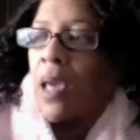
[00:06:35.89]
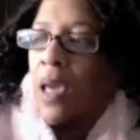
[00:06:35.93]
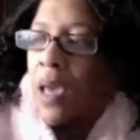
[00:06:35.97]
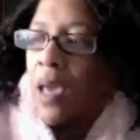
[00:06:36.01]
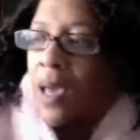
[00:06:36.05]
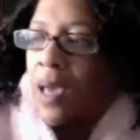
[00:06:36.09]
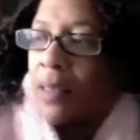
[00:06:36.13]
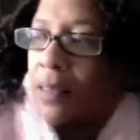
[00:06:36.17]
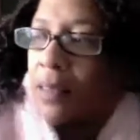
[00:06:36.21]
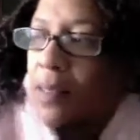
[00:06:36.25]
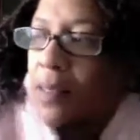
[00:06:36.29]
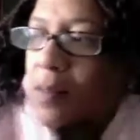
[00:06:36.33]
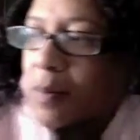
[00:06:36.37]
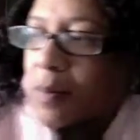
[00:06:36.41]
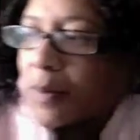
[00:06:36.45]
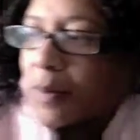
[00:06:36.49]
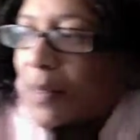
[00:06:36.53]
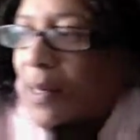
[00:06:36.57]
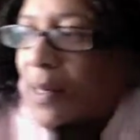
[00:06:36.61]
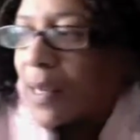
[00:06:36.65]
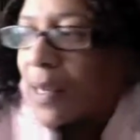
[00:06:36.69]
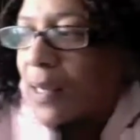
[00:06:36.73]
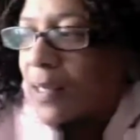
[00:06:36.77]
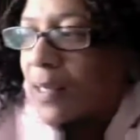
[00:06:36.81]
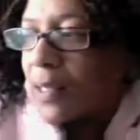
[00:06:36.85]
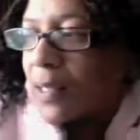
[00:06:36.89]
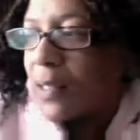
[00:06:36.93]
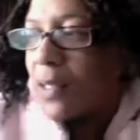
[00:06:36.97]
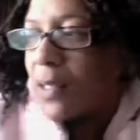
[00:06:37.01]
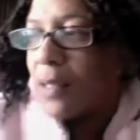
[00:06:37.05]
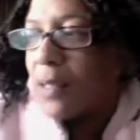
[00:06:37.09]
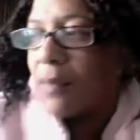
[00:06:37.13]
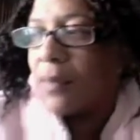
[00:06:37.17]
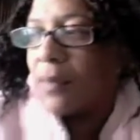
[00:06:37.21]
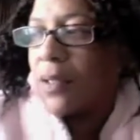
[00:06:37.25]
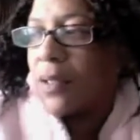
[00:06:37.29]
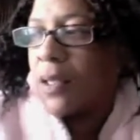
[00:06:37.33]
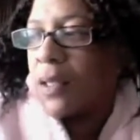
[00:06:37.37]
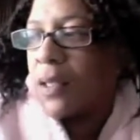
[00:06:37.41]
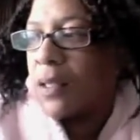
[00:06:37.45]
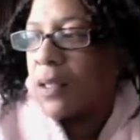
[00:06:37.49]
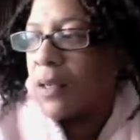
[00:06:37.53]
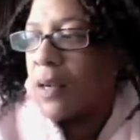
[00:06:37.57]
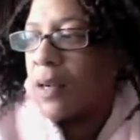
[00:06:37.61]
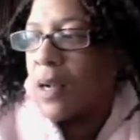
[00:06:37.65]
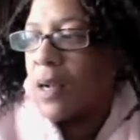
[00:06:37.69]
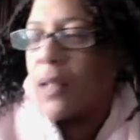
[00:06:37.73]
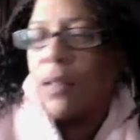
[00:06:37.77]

at this point I can give a,